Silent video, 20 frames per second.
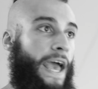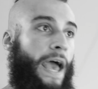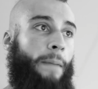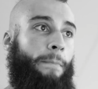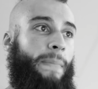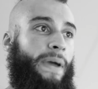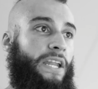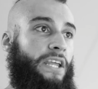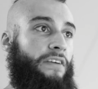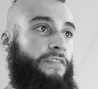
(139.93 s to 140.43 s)

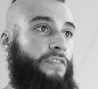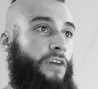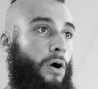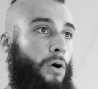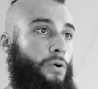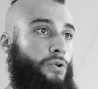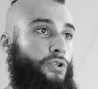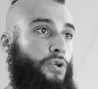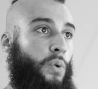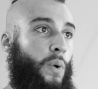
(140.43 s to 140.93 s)
And many of
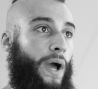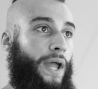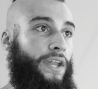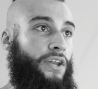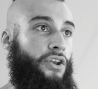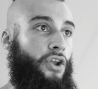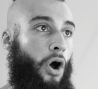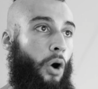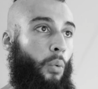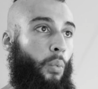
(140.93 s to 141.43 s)
those who
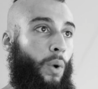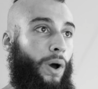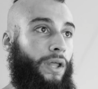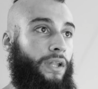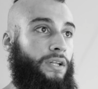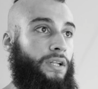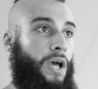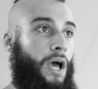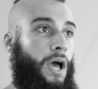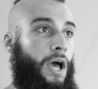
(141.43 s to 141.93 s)
had not
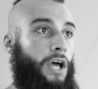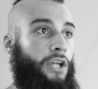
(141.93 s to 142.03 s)
one